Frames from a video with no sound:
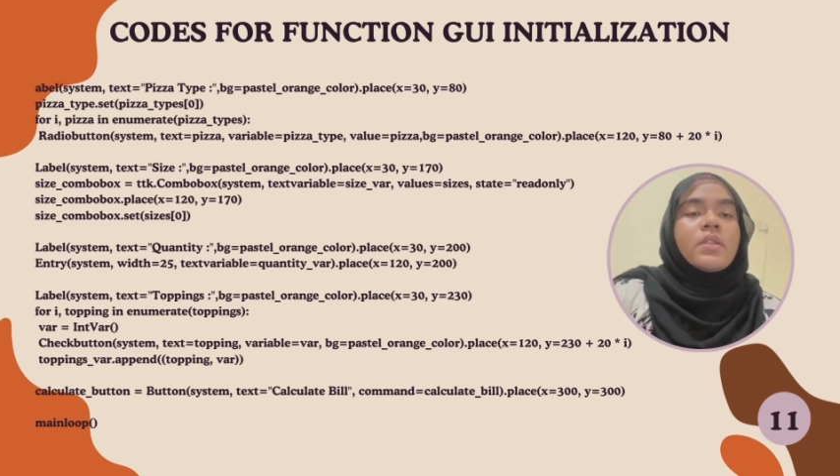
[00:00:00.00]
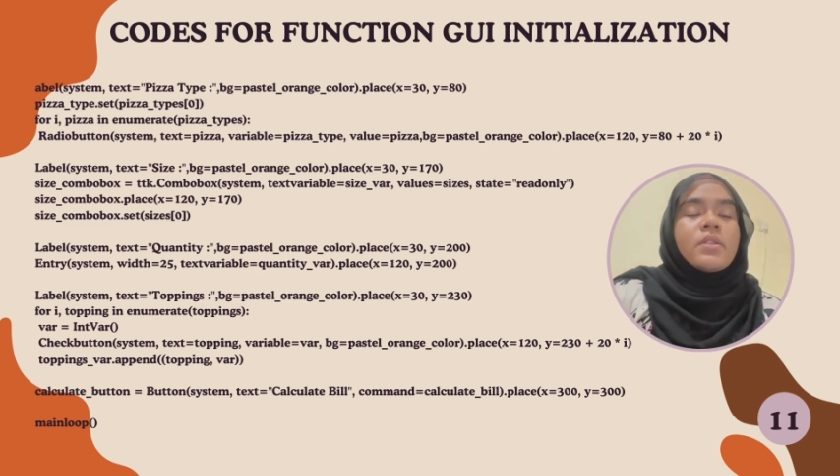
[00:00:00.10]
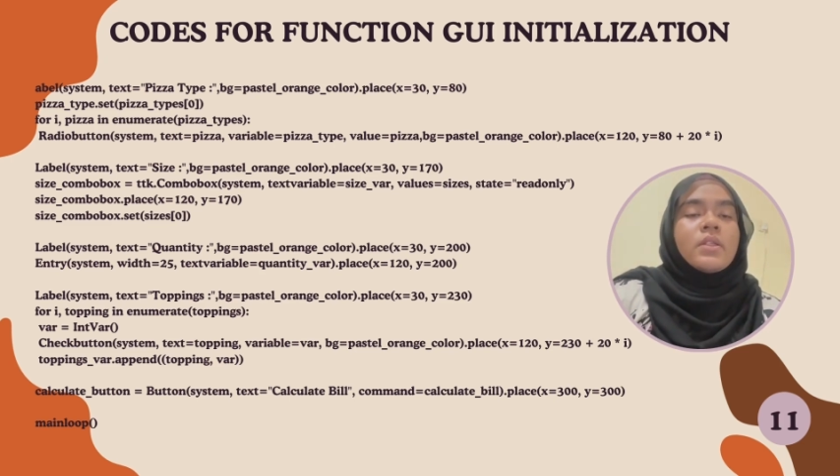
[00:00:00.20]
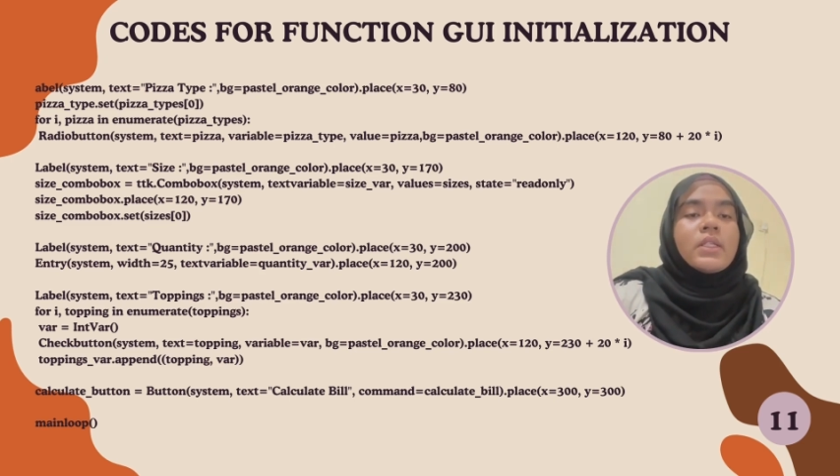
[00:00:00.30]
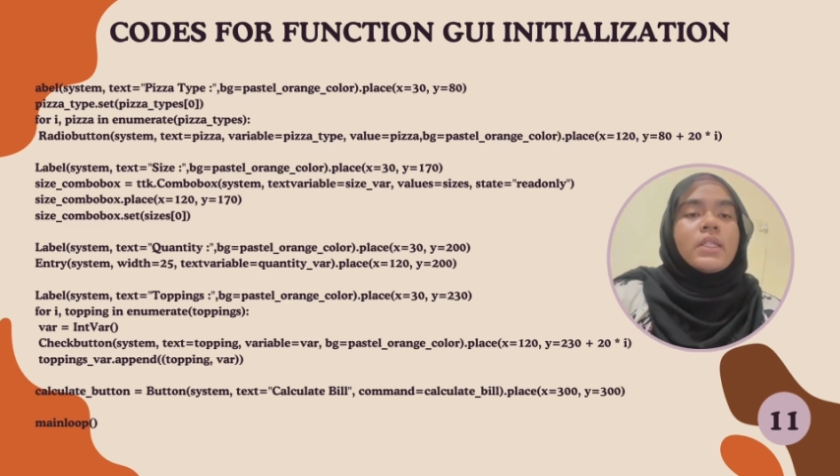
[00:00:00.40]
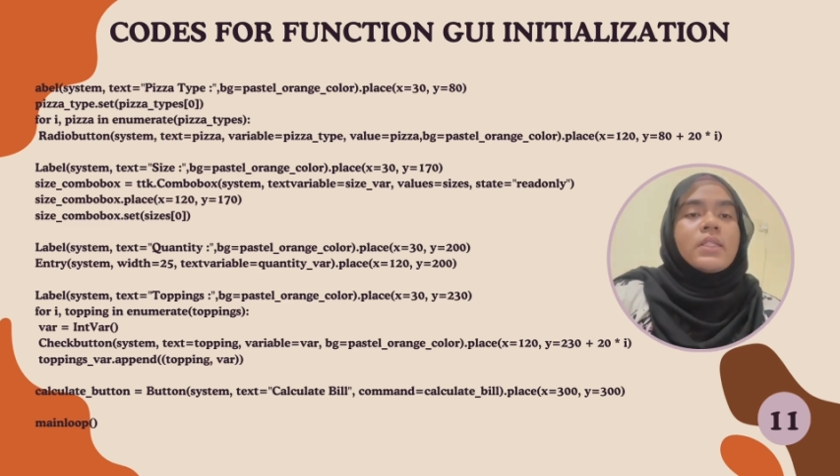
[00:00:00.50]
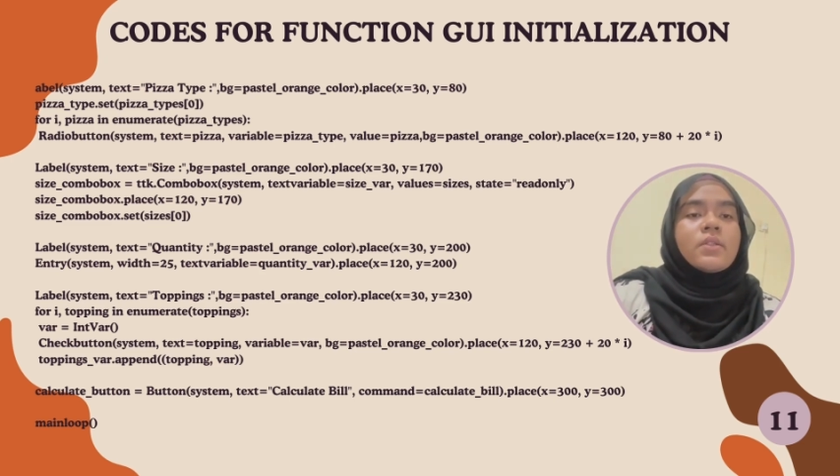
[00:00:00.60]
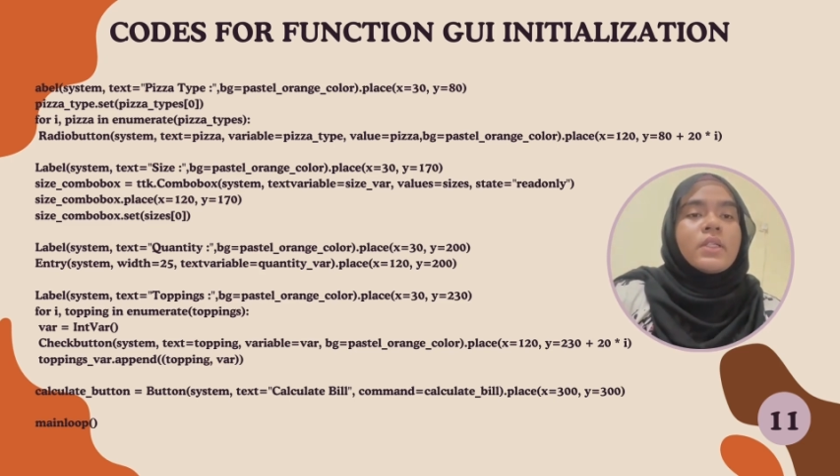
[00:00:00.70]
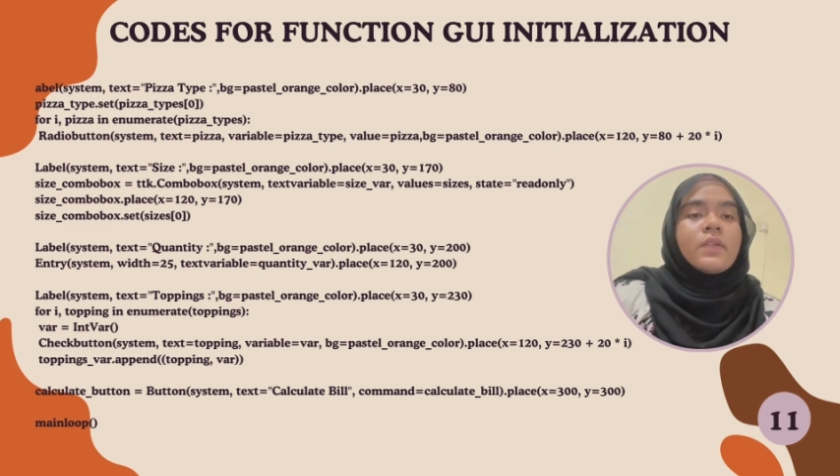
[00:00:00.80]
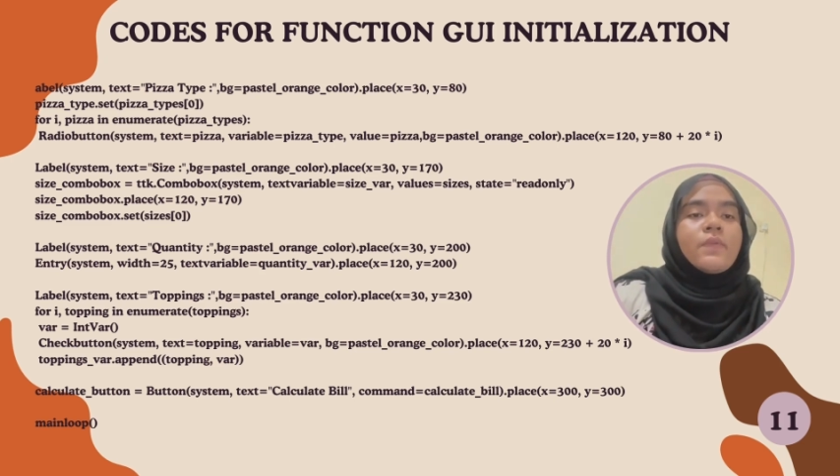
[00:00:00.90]
So this
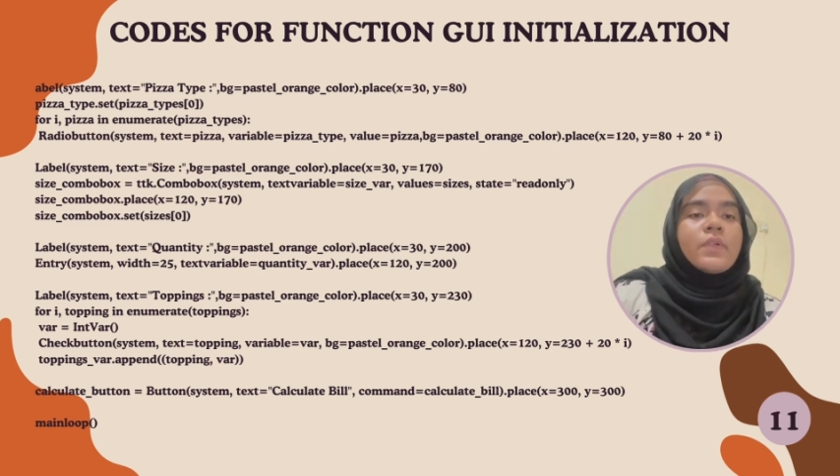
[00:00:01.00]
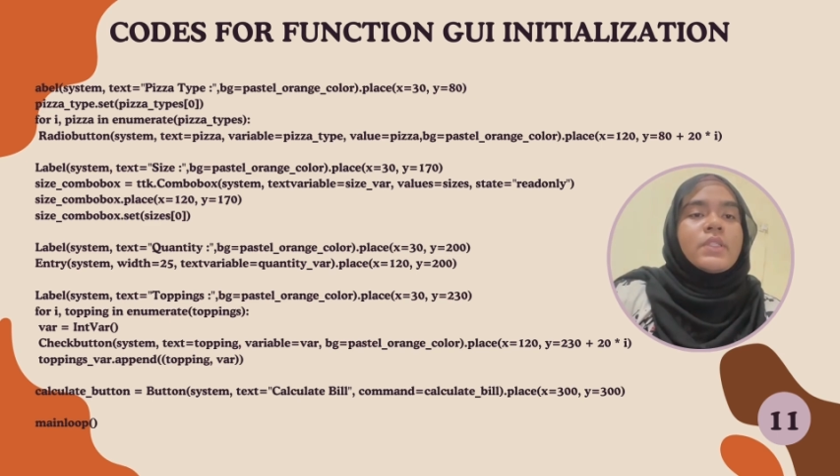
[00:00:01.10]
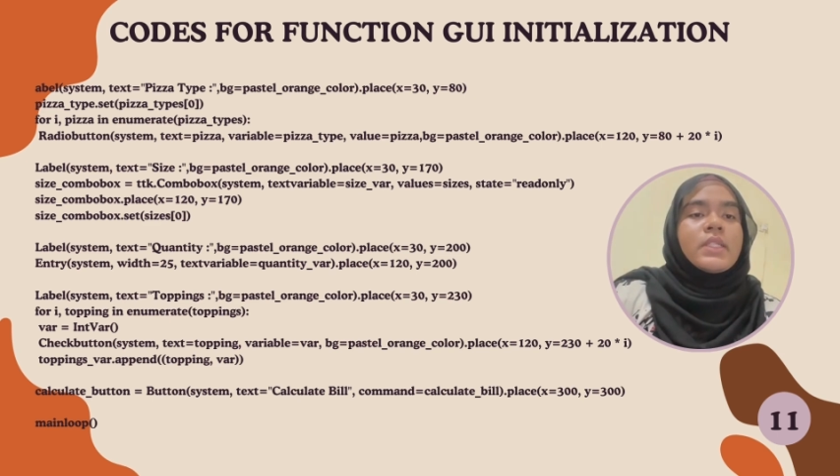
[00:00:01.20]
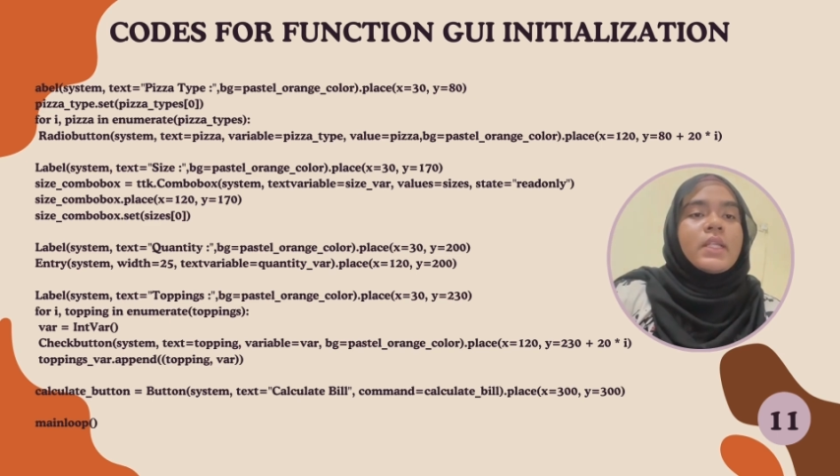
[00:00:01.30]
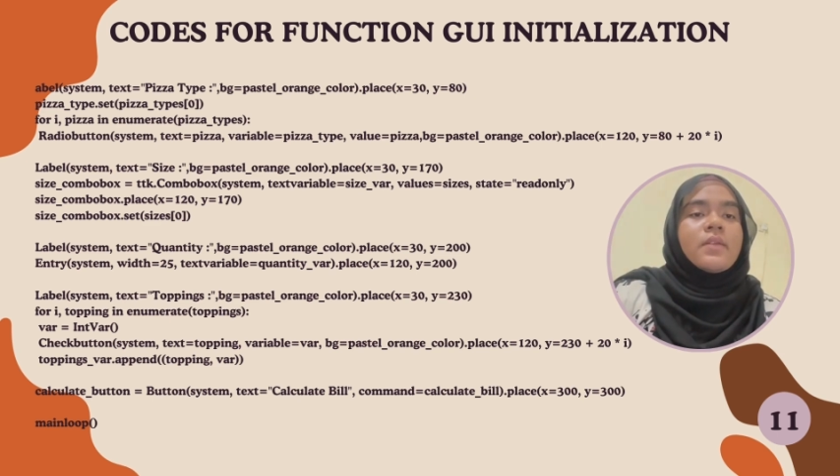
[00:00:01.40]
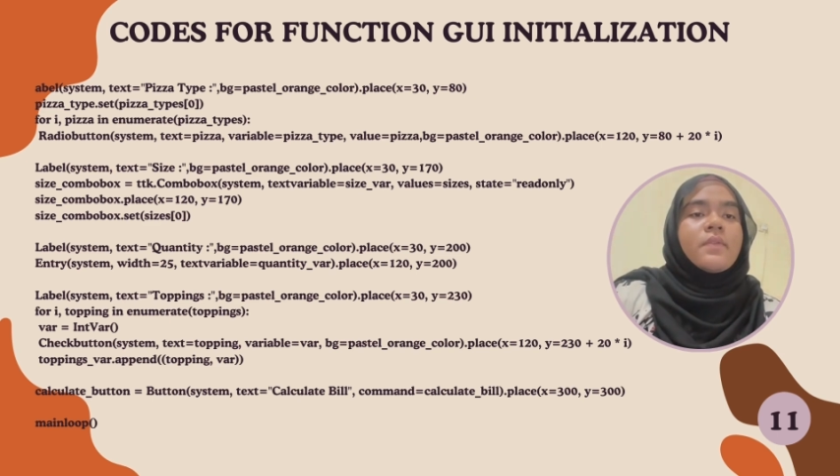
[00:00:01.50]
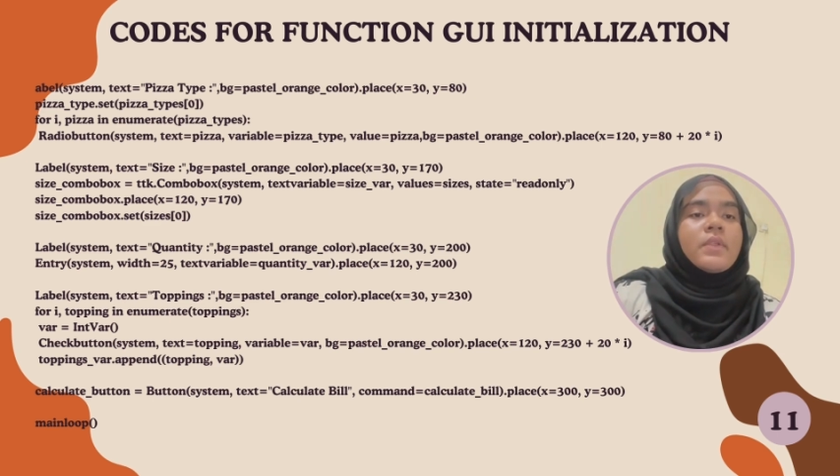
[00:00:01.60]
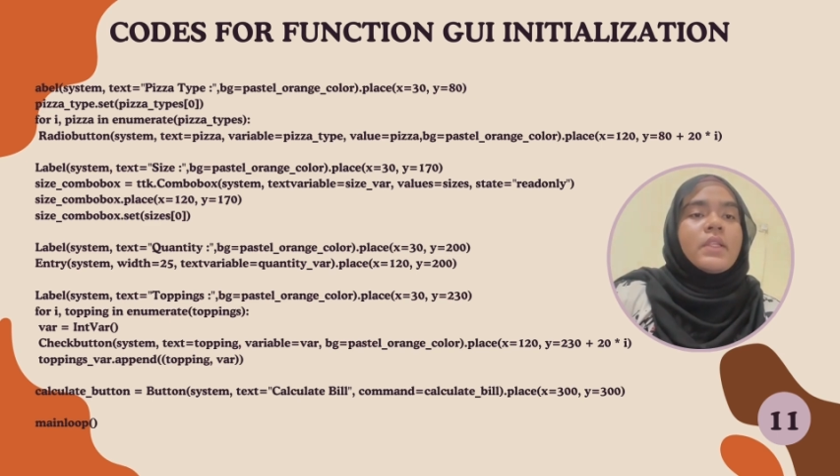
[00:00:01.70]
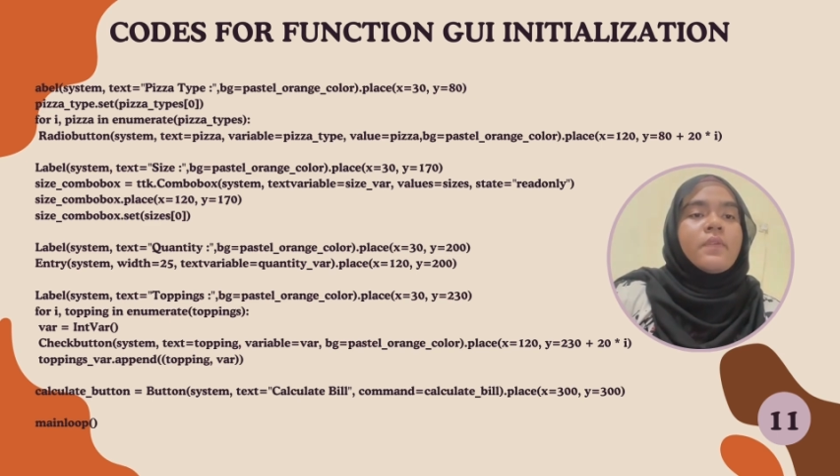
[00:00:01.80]
coding for set the